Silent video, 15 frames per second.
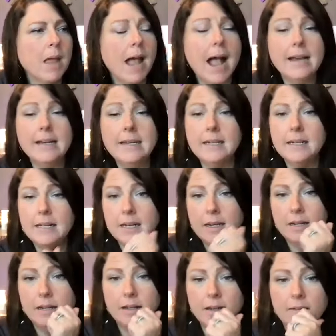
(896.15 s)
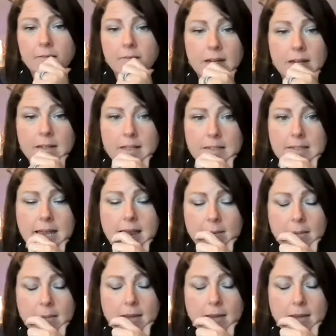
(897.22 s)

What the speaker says: I did it in an event this time.